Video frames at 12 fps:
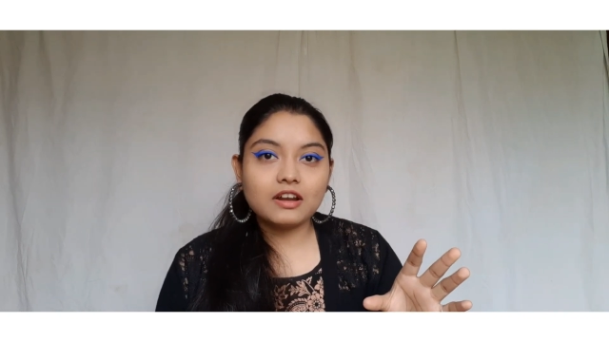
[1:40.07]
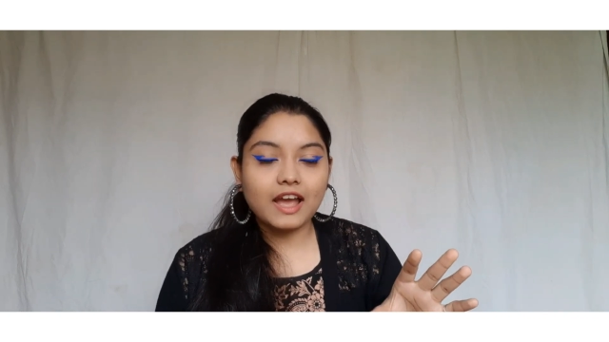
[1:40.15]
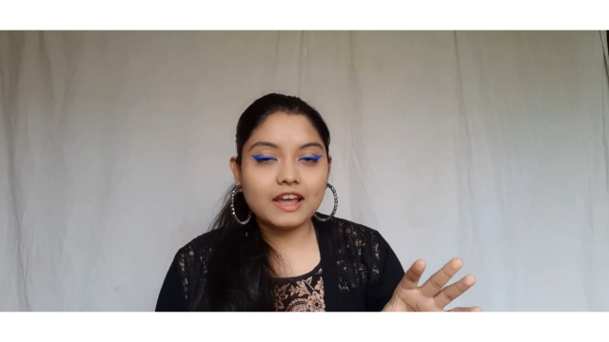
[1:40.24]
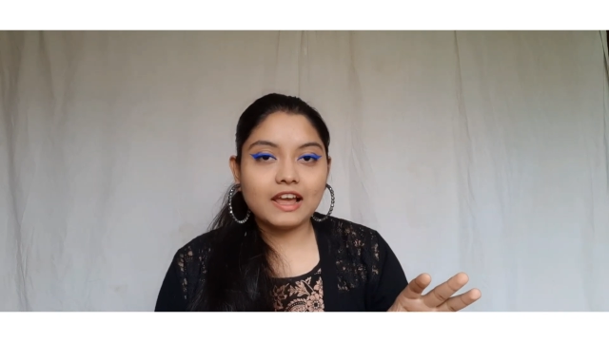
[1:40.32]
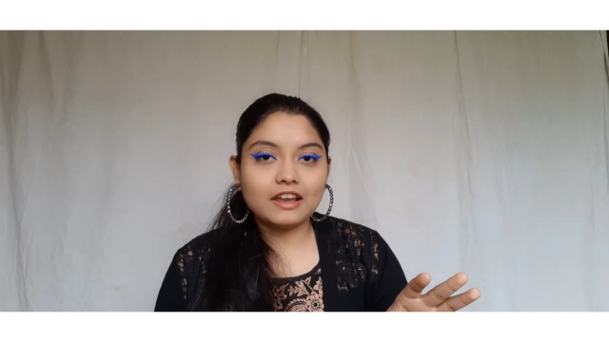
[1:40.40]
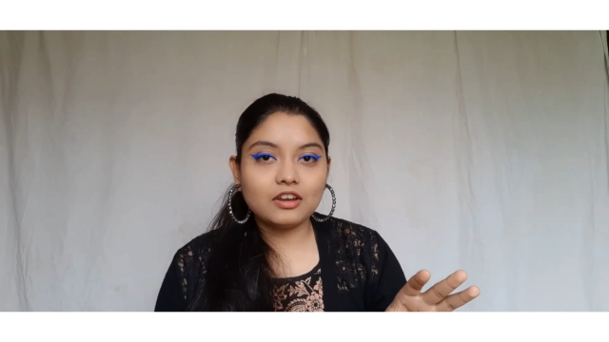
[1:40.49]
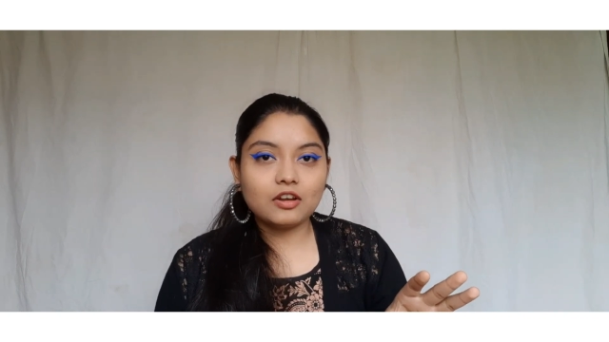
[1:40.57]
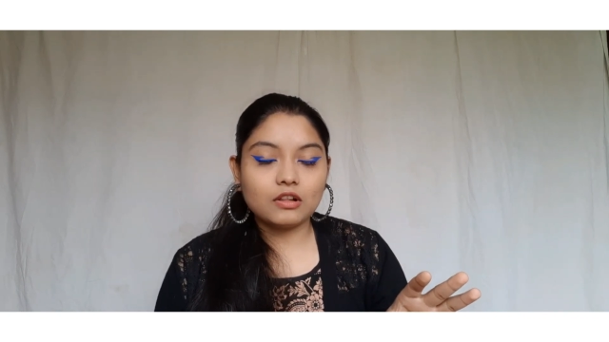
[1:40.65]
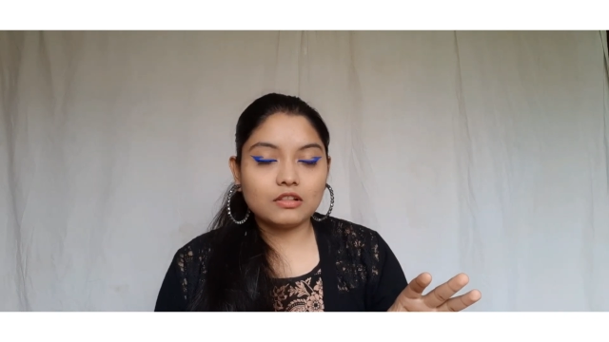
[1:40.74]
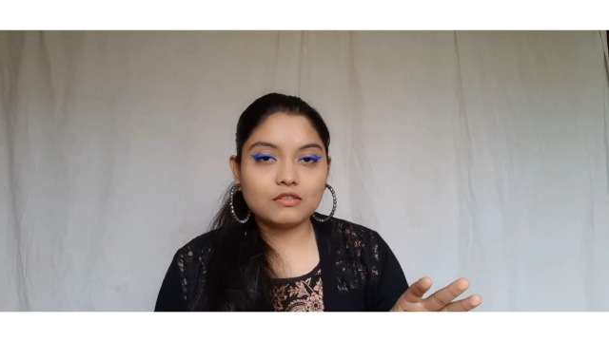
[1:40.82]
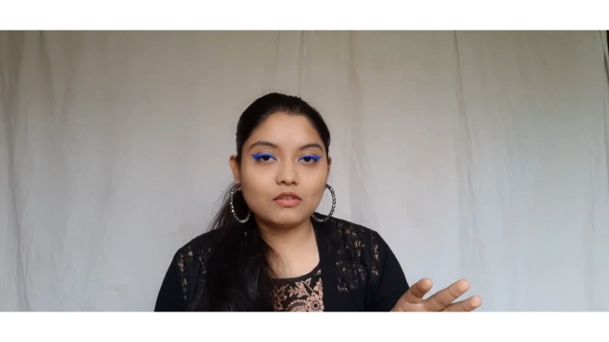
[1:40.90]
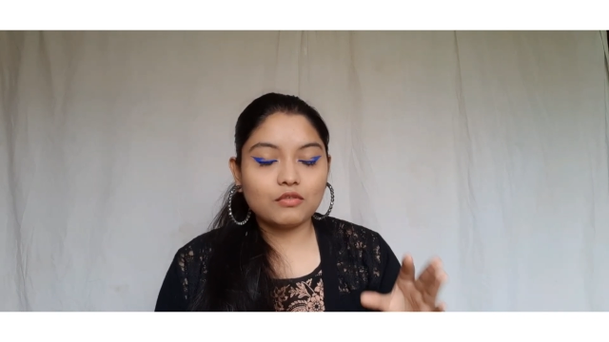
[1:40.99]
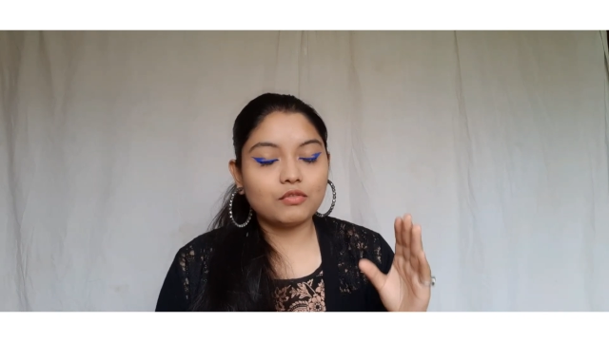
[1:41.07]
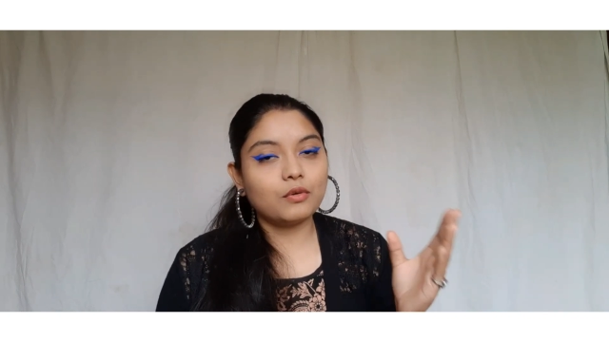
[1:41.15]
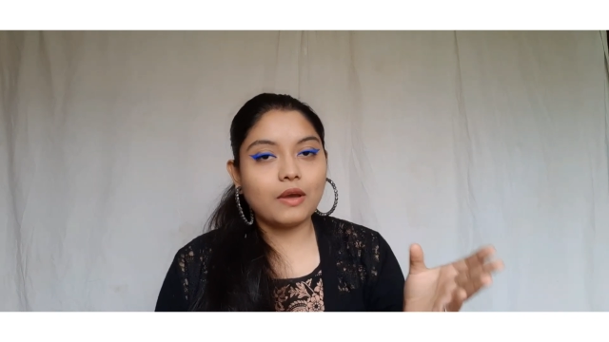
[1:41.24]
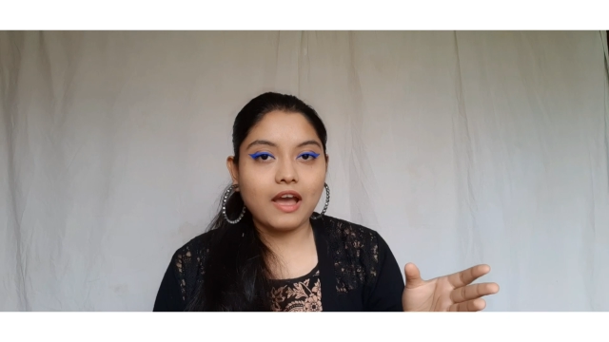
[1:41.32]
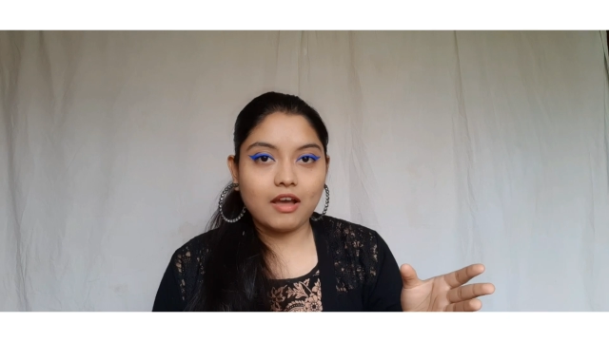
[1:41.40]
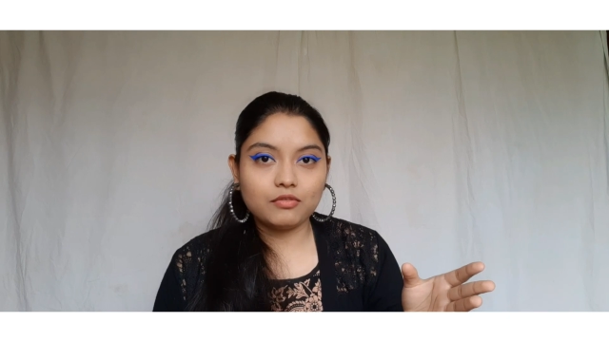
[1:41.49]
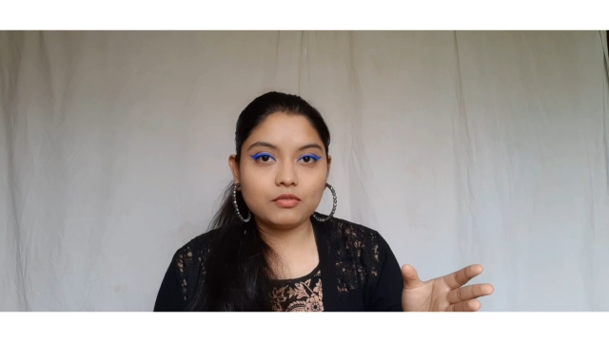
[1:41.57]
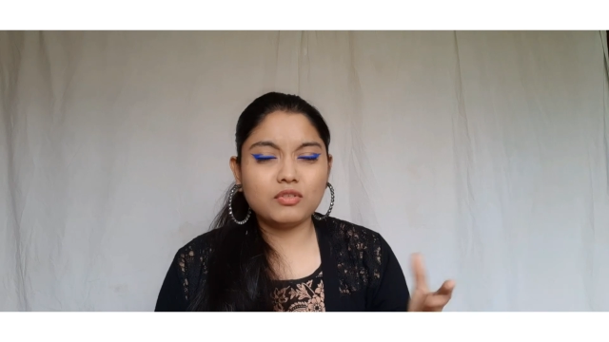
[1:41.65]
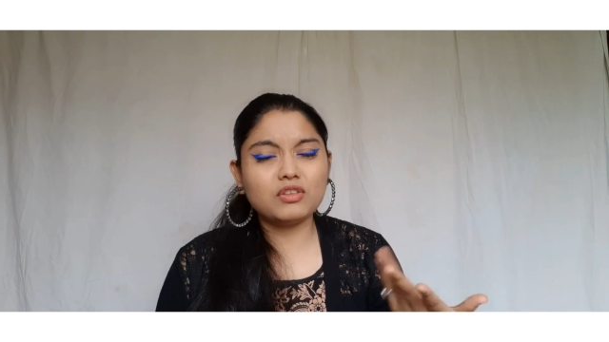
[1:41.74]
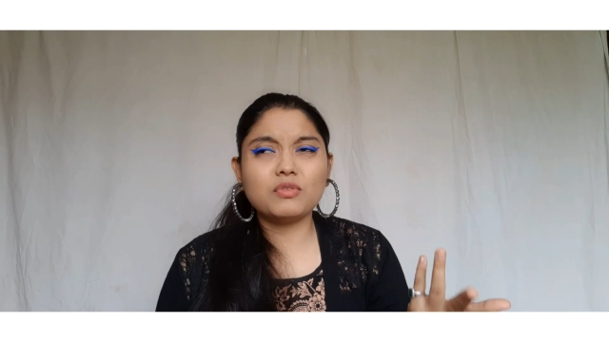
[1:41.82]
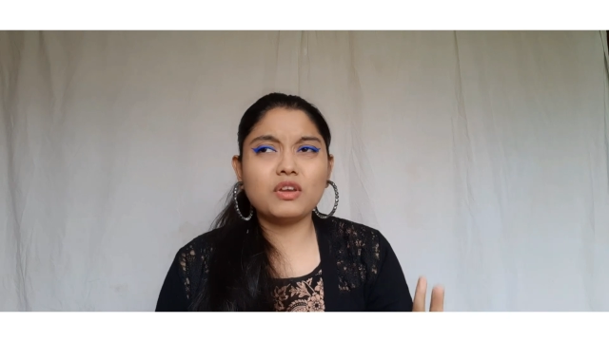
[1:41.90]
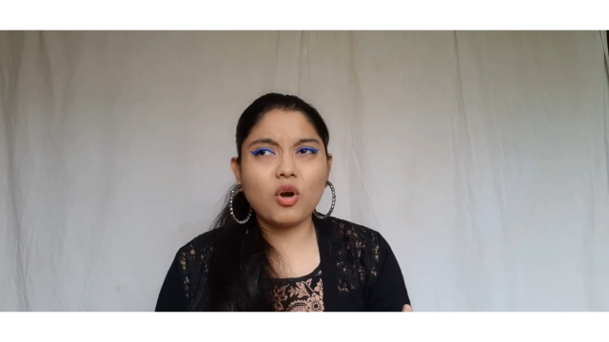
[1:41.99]
eyeliner also if you have,
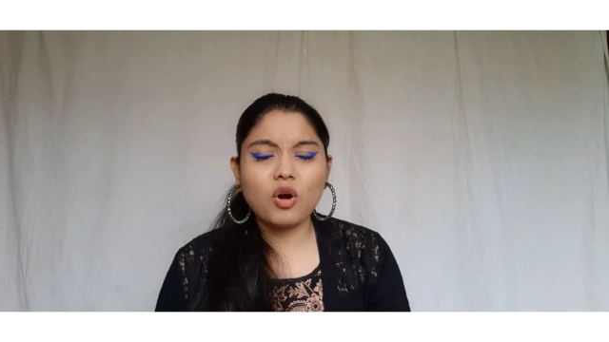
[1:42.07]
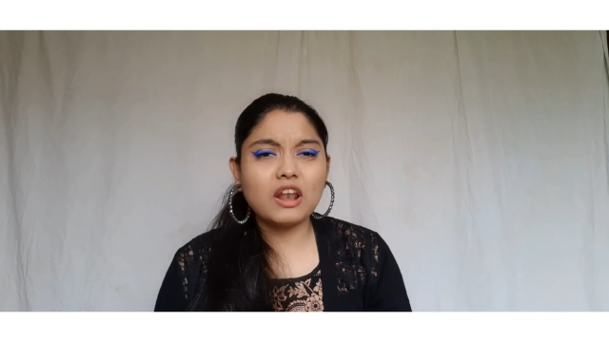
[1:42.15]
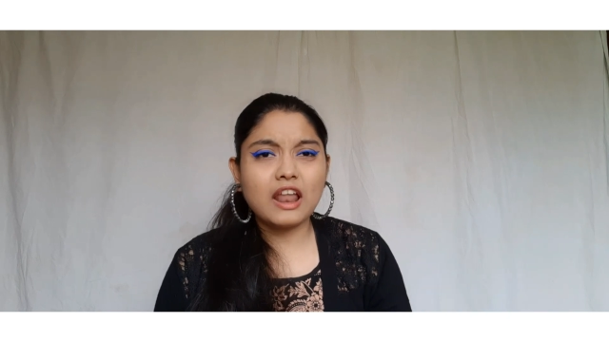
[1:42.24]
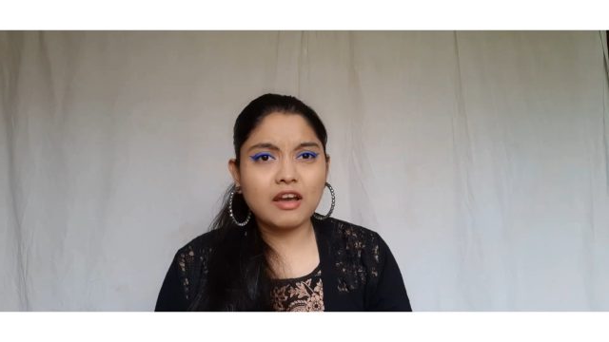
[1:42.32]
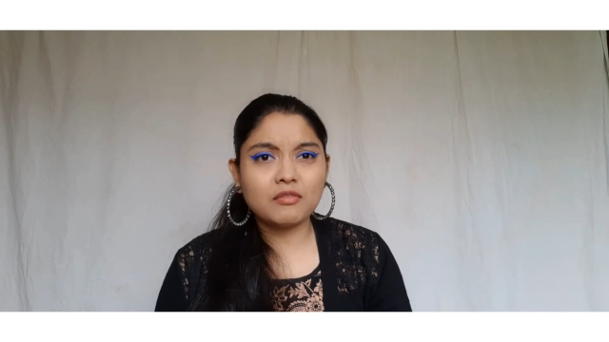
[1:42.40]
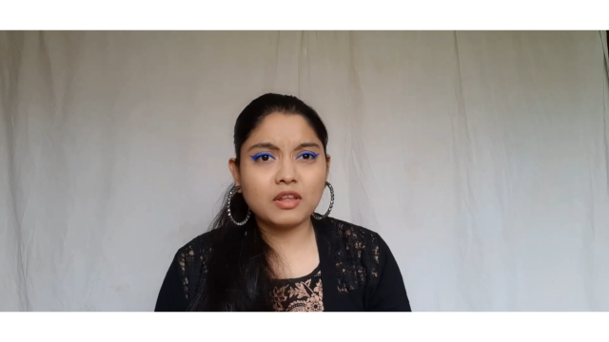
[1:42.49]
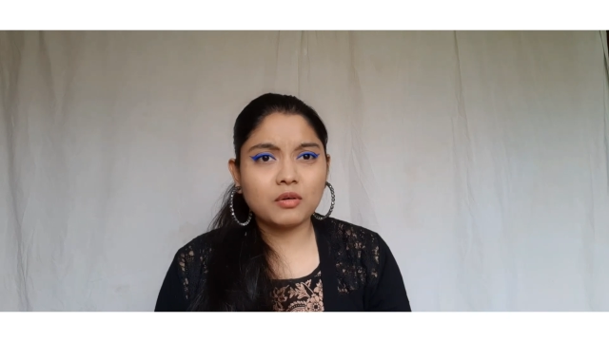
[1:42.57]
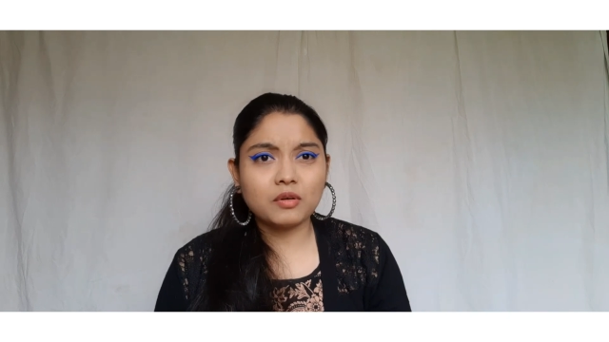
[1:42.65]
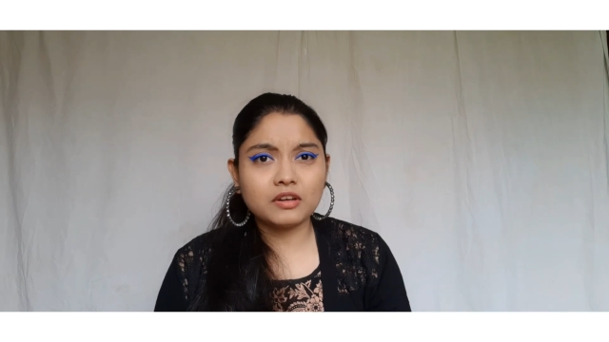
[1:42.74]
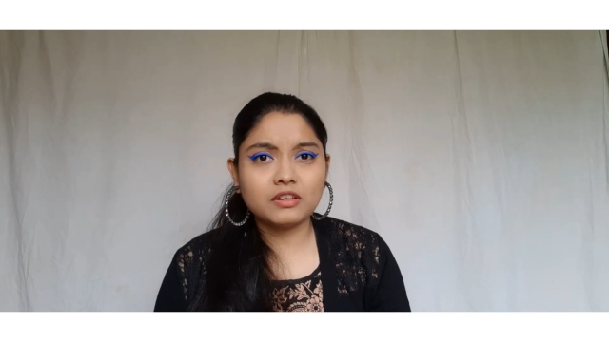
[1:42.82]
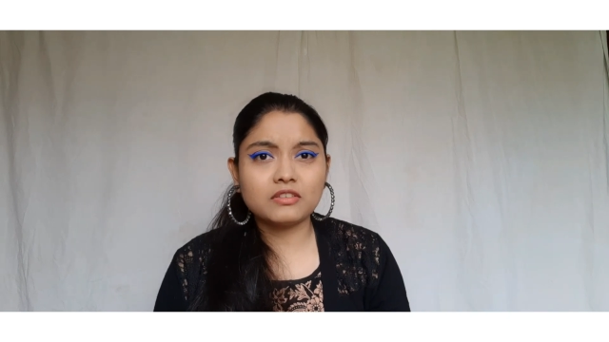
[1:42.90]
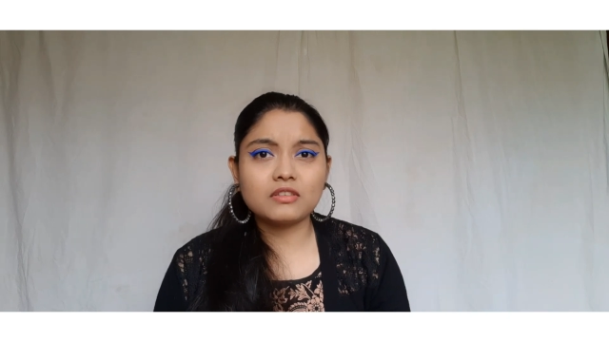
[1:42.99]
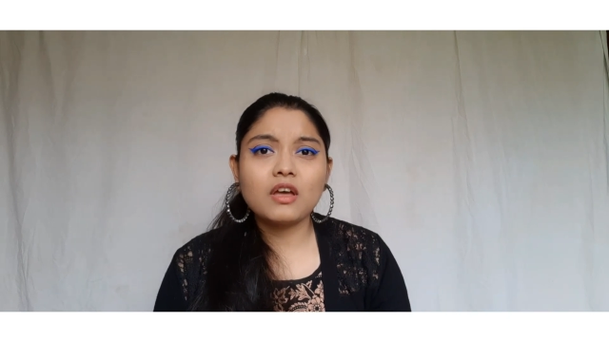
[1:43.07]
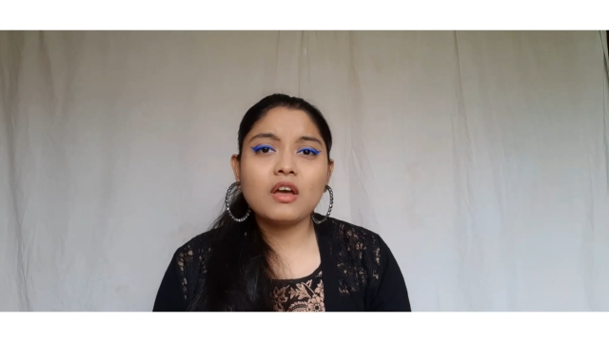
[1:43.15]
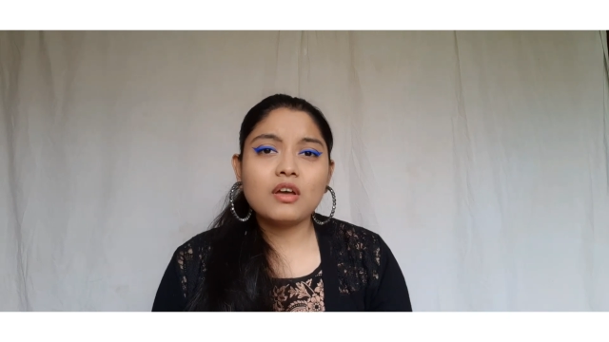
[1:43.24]
which we all have nowadays.